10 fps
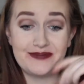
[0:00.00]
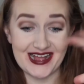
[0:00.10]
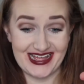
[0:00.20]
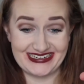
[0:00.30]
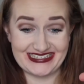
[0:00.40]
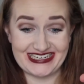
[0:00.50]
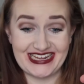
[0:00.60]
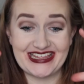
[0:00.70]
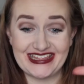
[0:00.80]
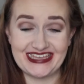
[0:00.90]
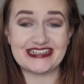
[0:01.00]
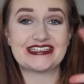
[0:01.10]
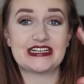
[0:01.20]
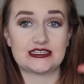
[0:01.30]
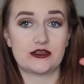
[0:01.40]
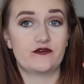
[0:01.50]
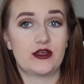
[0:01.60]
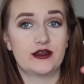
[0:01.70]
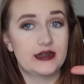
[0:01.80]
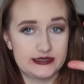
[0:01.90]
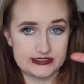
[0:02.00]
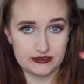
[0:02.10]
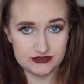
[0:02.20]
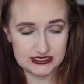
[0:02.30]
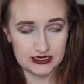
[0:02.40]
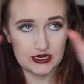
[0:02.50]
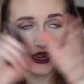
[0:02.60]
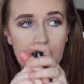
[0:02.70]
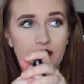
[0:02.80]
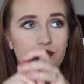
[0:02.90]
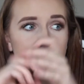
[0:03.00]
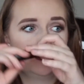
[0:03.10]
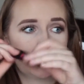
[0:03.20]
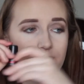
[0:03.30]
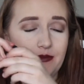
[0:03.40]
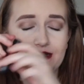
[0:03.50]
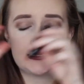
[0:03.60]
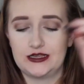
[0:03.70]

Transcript: But this is a very nice lipstick. I would recommend